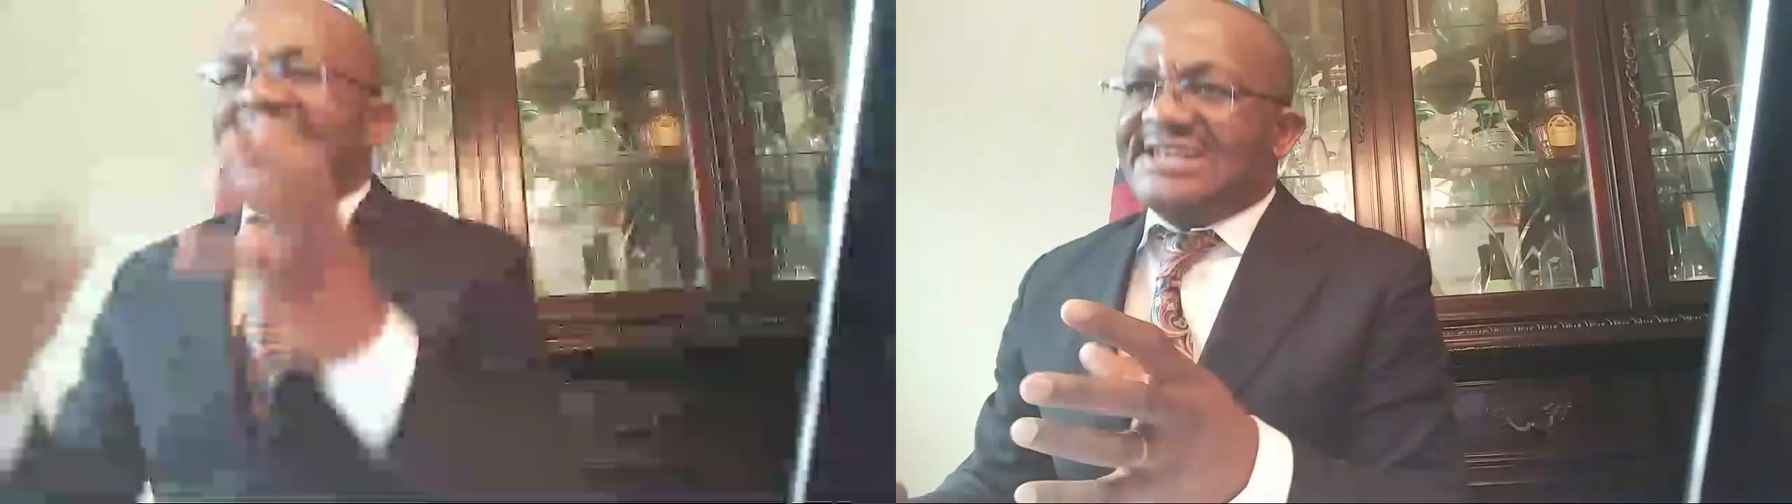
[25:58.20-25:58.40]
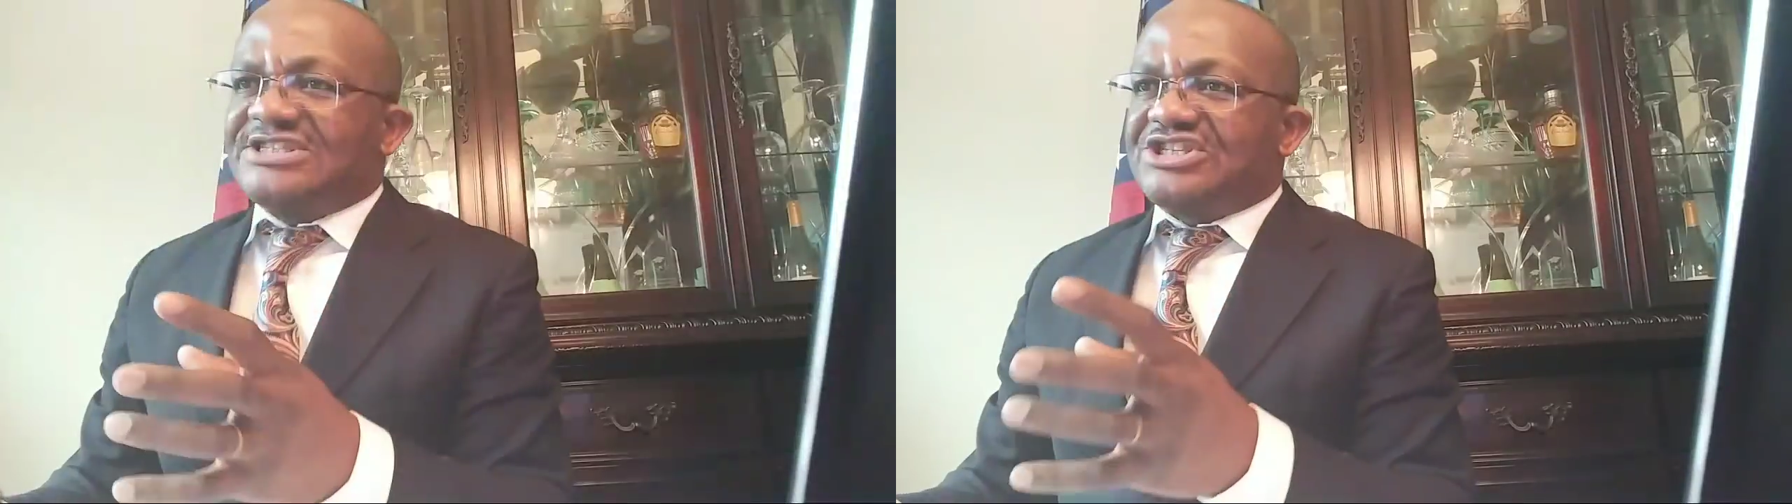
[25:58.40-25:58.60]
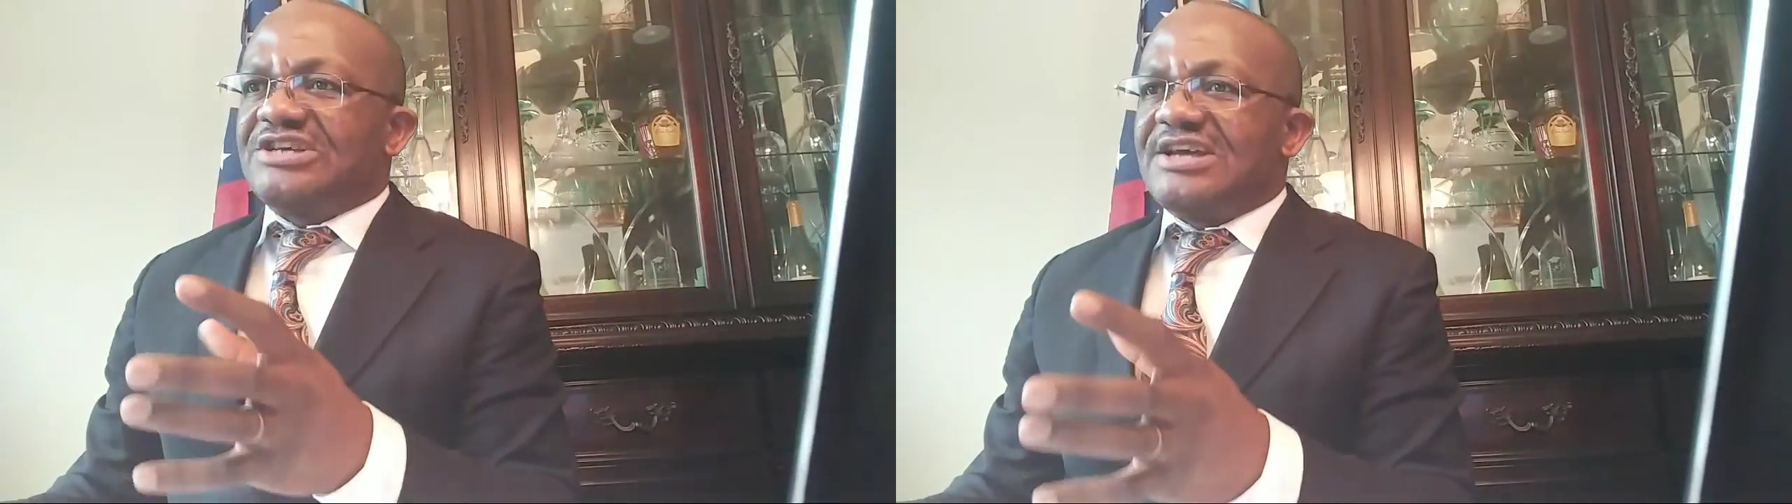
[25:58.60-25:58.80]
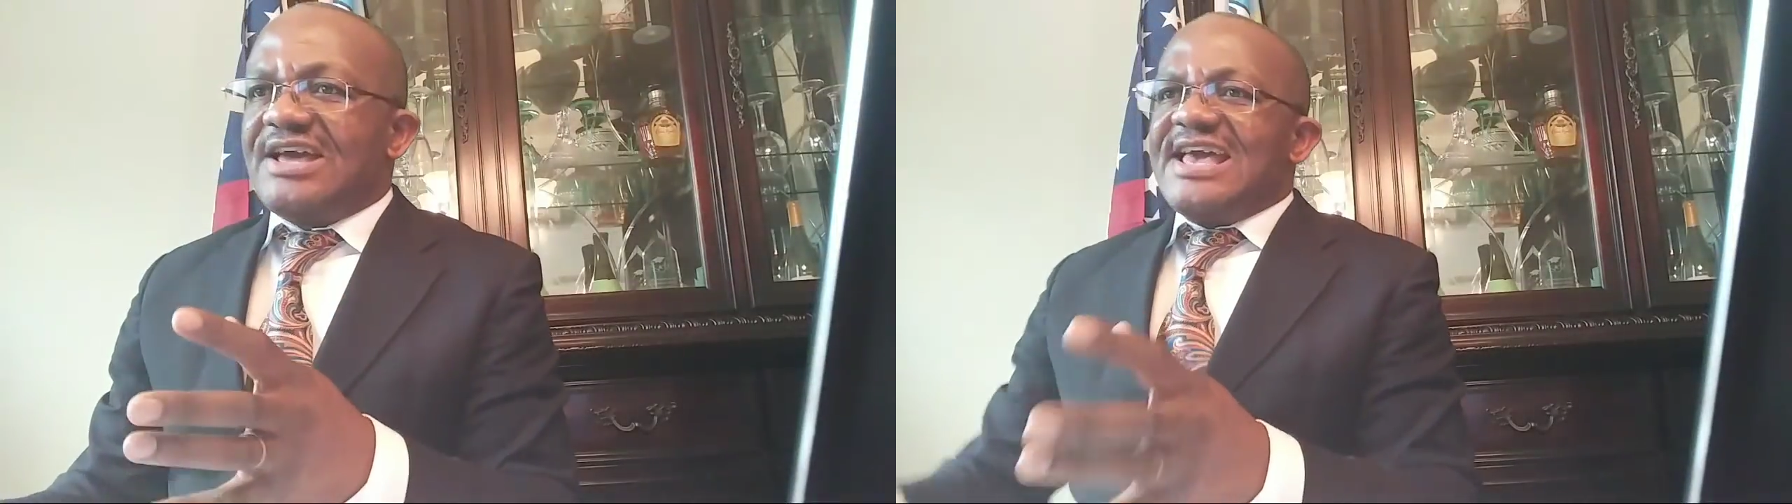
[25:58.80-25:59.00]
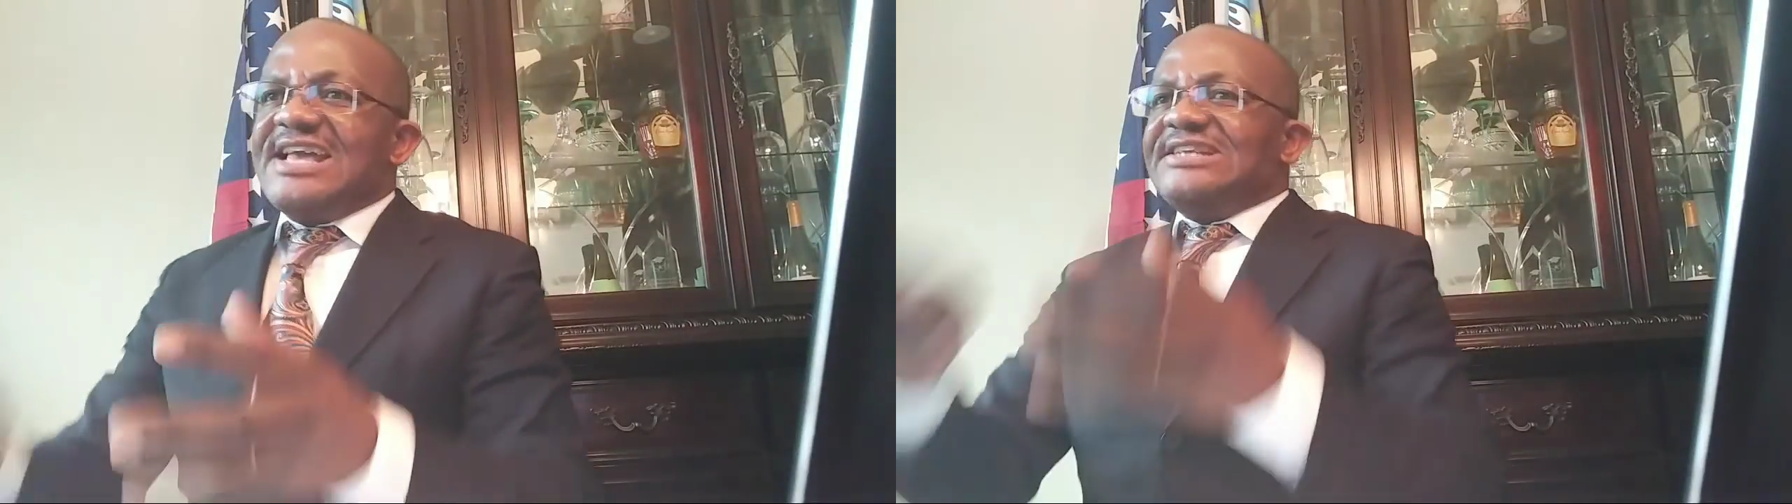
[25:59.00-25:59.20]
head,
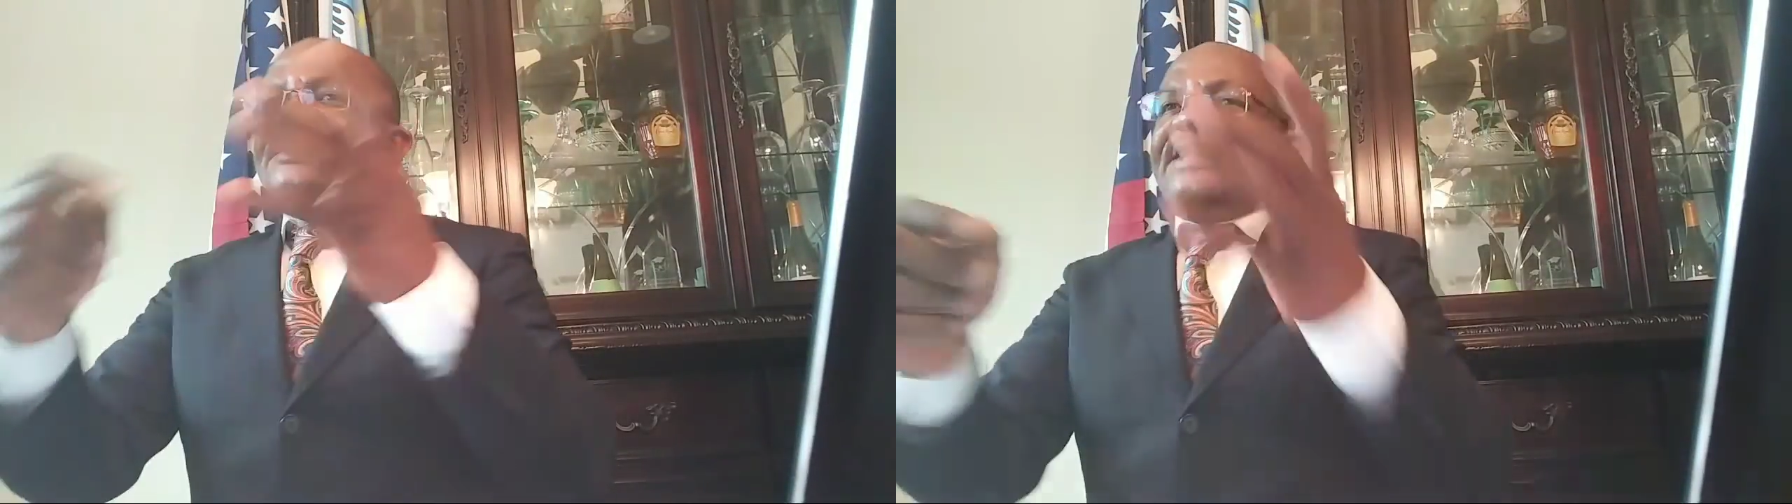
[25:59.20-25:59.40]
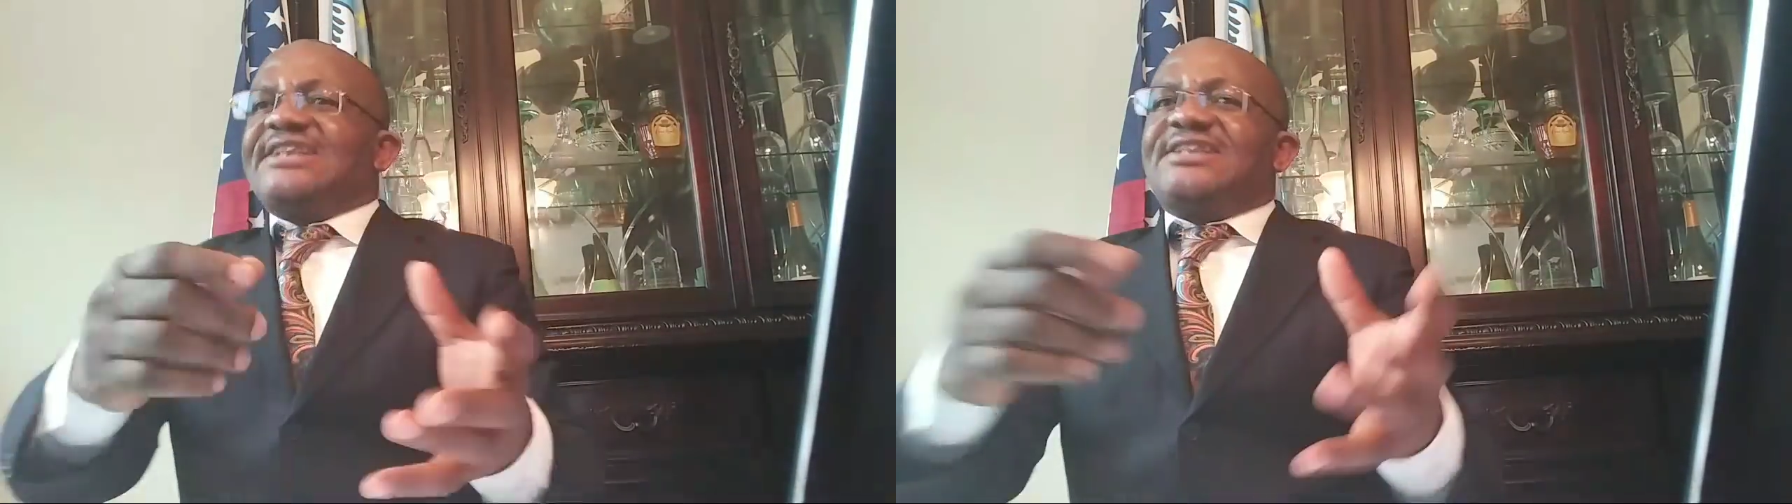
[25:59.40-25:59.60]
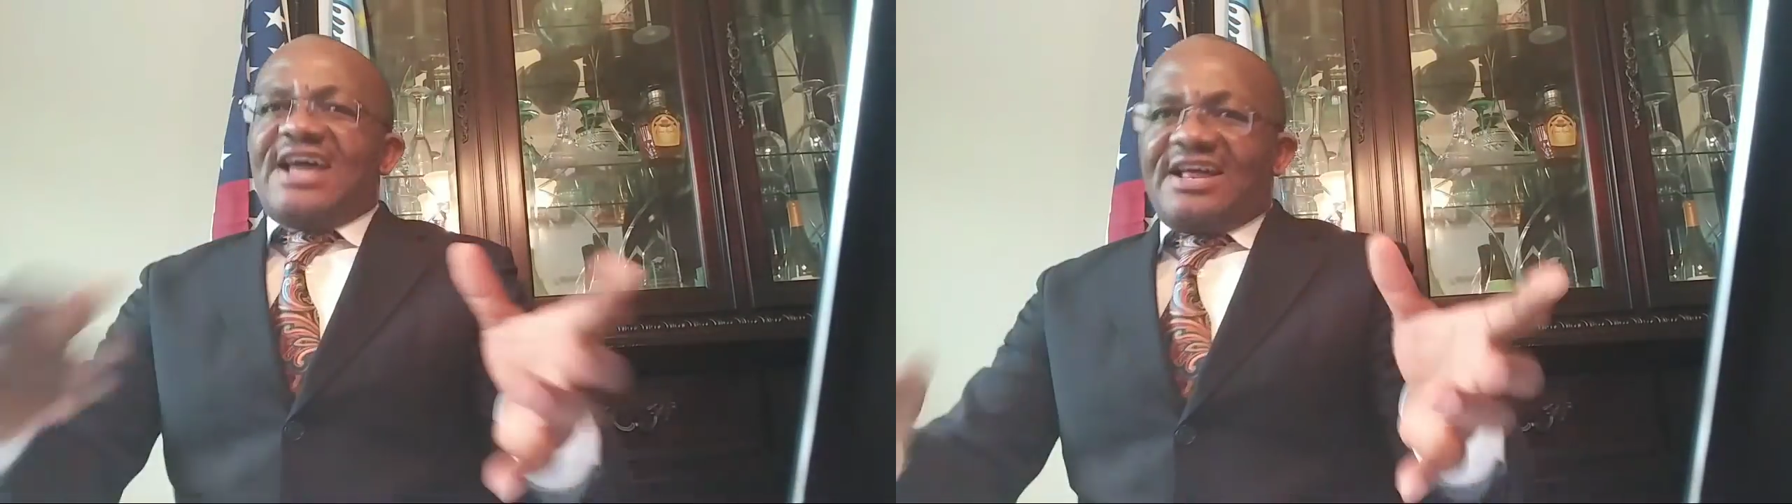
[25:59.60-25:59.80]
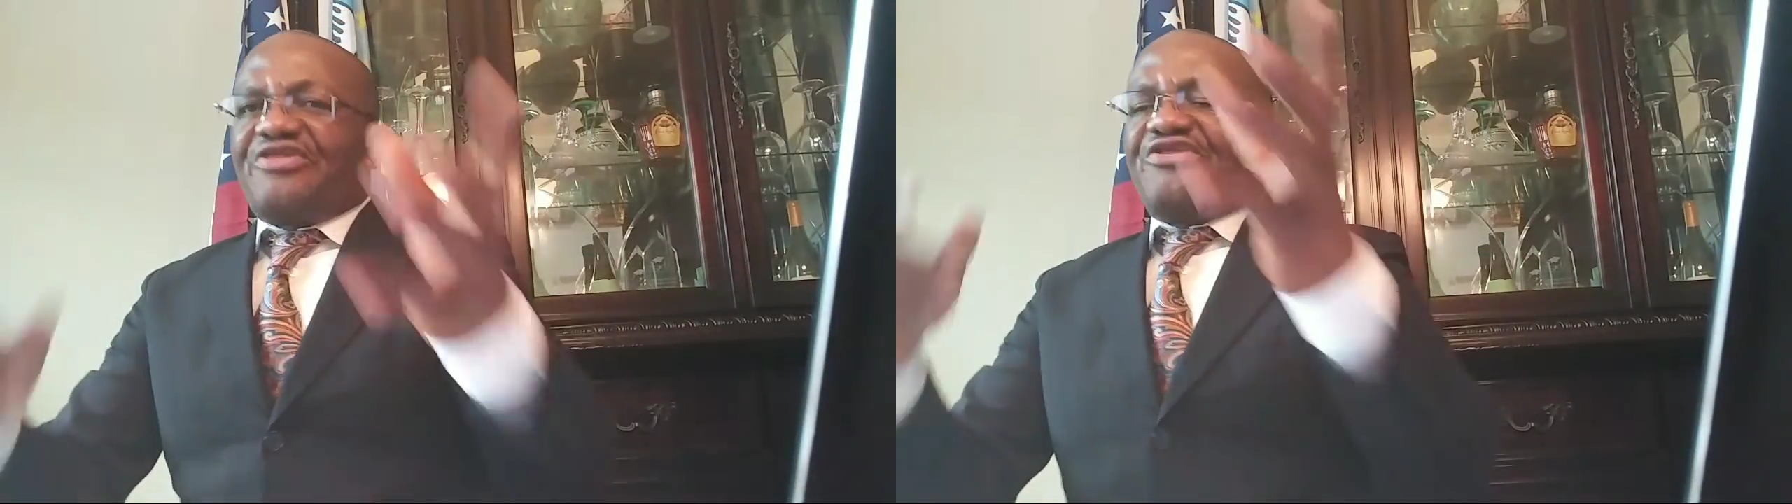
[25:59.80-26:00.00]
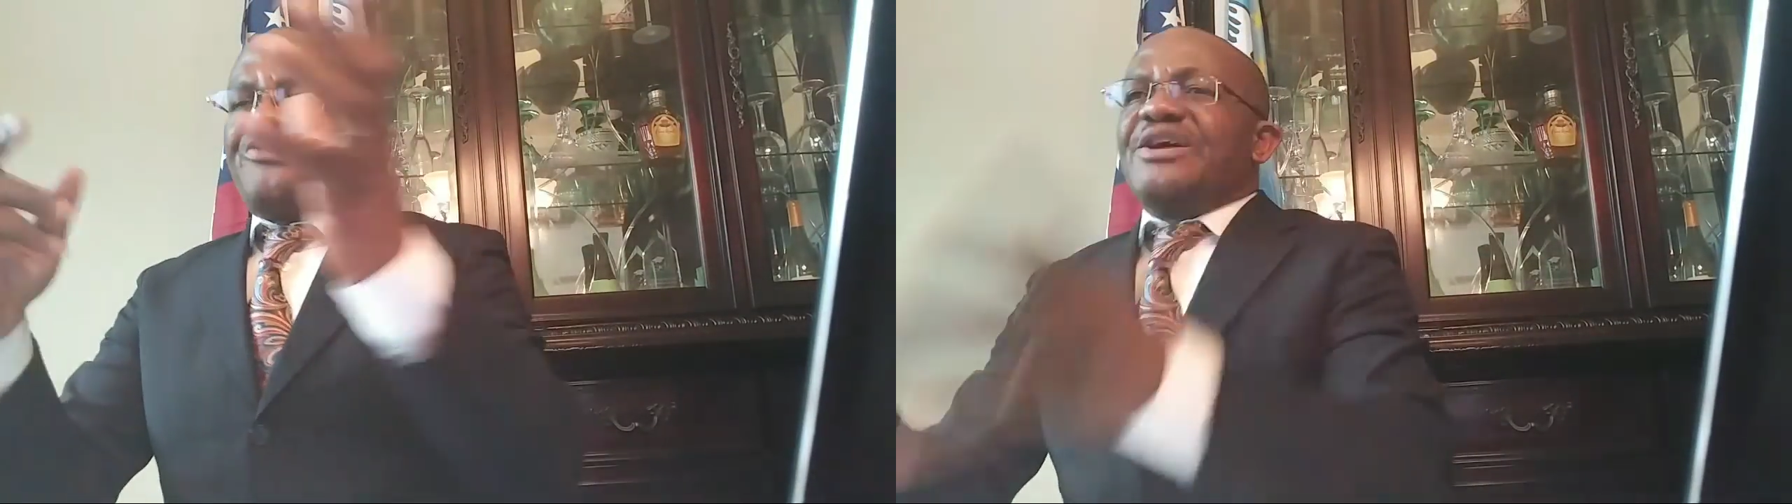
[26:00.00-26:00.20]
indicate that